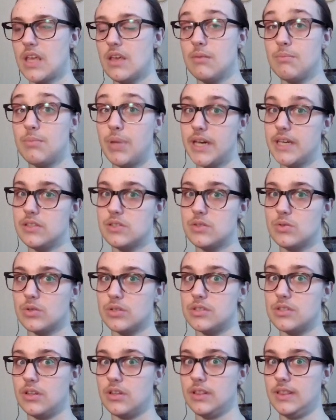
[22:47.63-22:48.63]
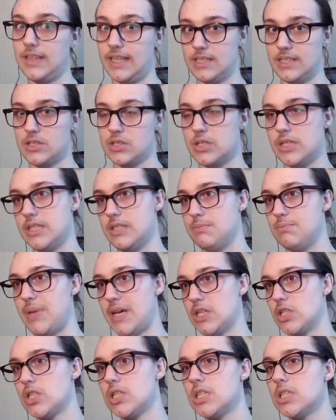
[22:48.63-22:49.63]
bias towards lesser is
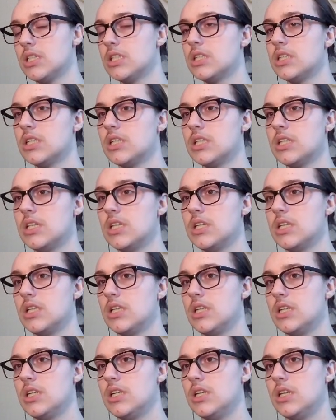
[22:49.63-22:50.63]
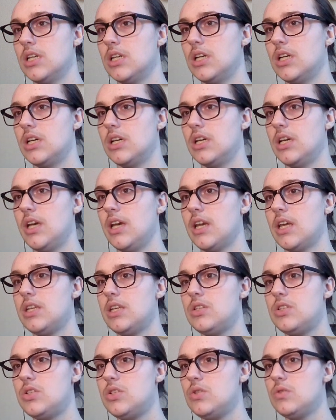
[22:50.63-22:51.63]
better. And I
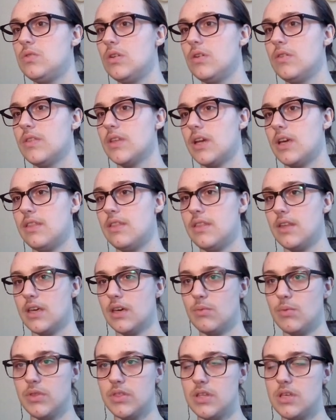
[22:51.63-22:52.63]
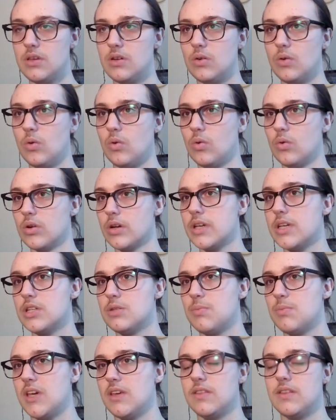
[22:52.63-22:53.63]
do know that I think I want the
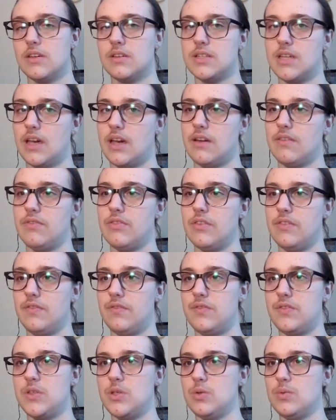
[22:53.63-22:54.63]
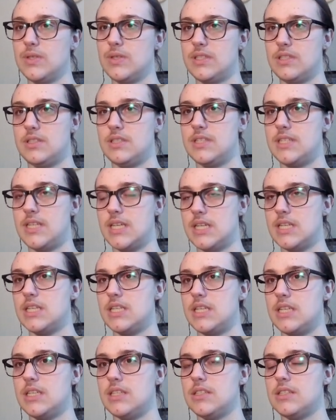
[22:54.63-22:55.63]
Orcish pantheon to have the fewest
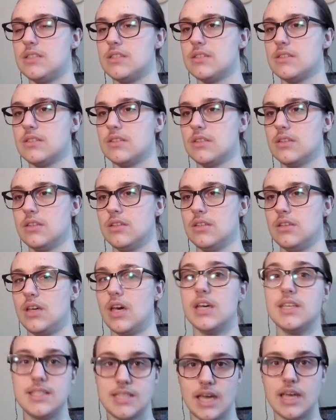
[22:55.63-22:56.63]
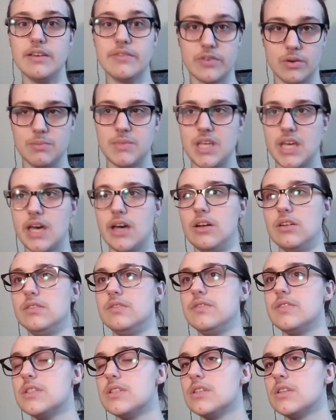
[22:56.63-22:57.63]
deities aside from the
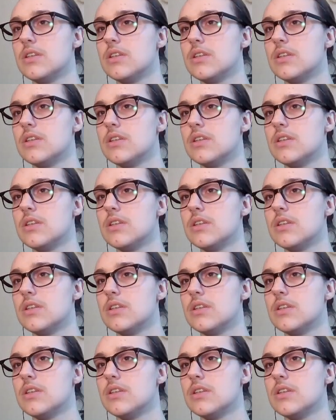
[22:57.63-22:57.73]
elves.